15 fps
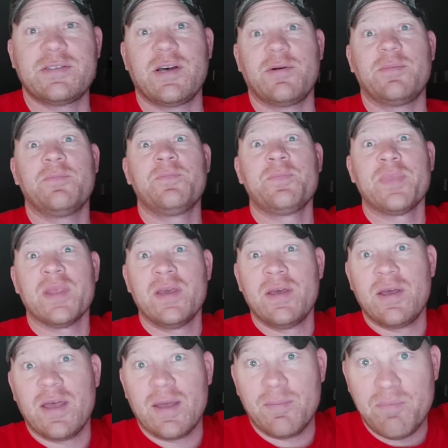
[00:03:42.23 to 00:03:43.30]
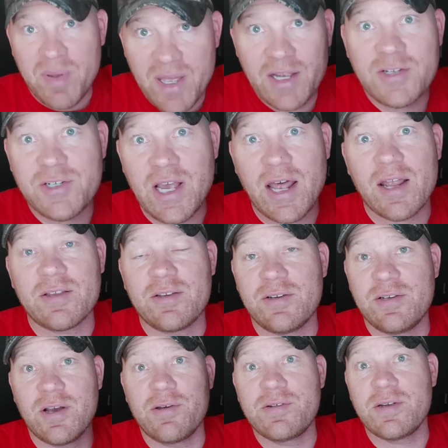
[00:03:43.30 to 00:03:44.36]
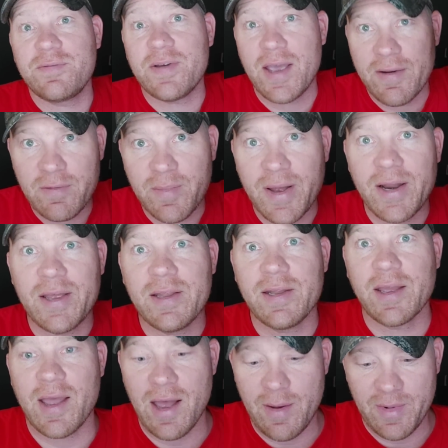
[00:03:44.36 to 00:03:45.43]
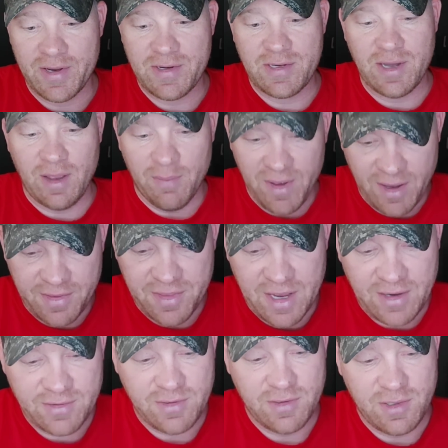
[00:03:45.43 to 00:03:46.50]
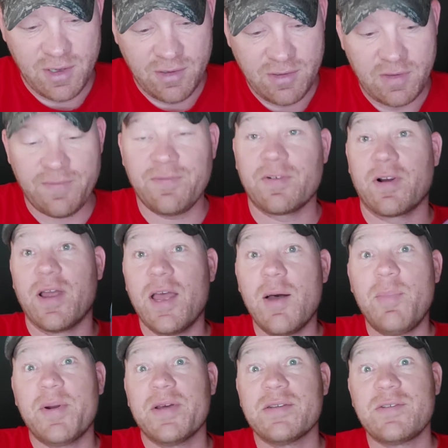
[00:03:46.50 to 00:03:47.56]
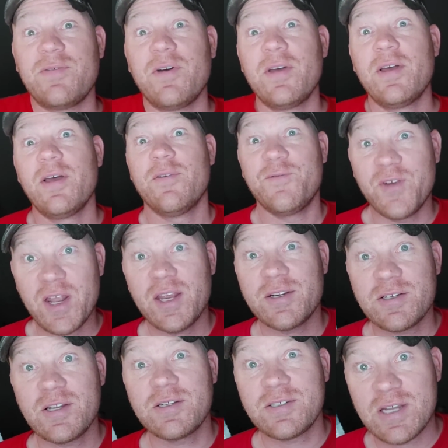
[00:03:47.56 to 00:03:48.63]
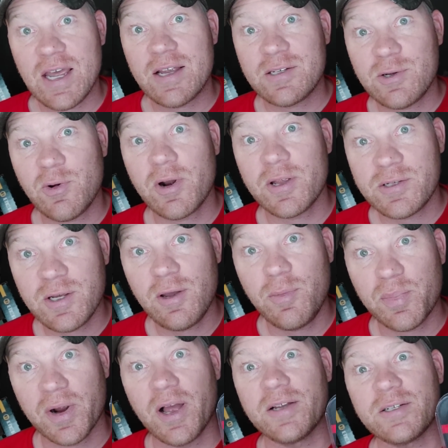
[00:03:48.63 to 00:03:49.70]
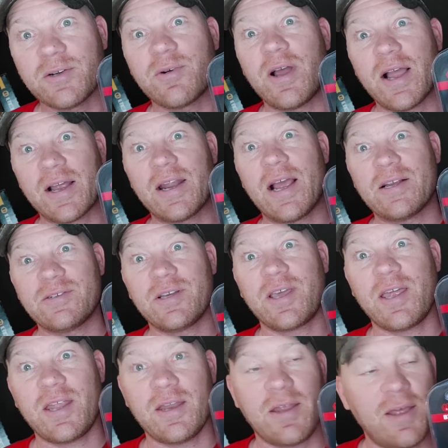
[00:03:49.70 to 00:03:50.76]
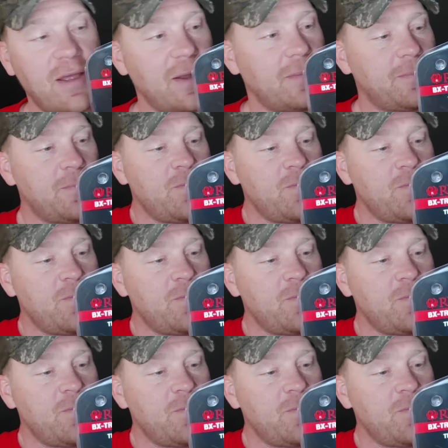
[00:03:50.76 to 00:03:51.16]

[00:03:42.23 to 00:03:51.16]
So, big shout out to Joseph. Everybody in the comments say big thanks to Joseph for helping us finish this 1022 project where I can actually get it done.